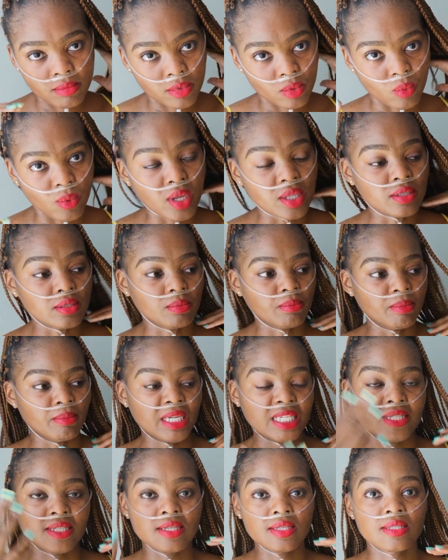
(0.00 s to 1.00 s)
well,
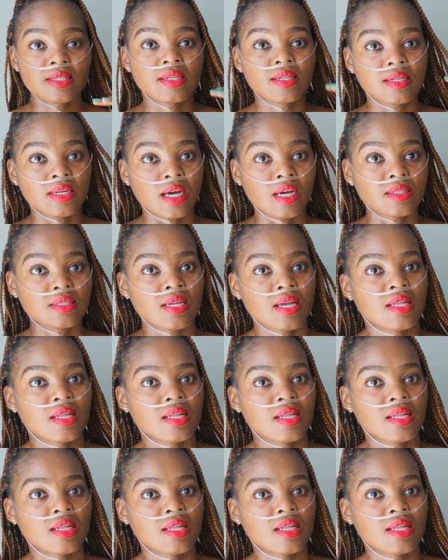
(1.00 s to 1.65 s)
my sister now